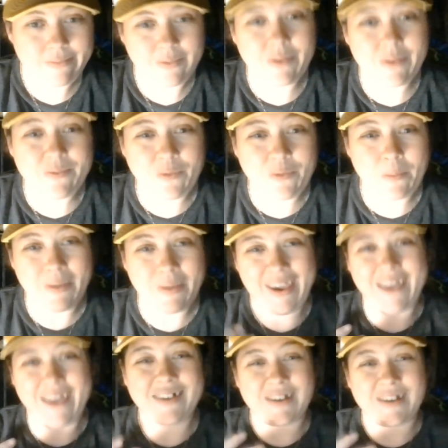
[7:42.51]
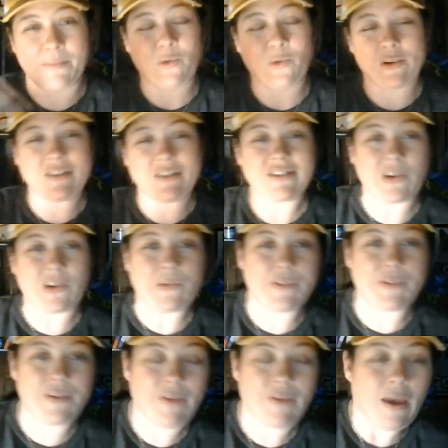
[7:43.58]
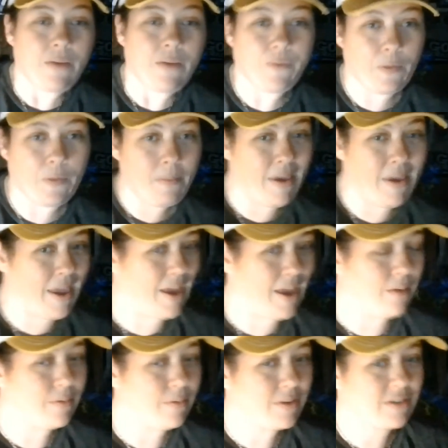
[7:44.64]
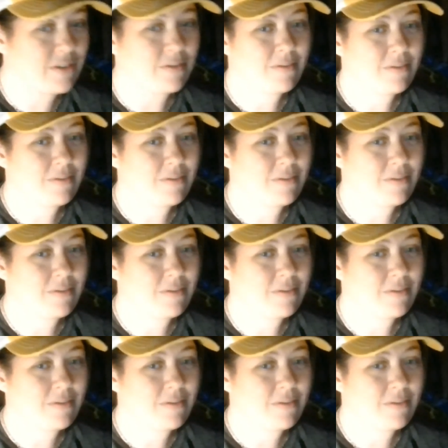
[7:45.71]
Well, for me, because I'm more conservative. For me, it was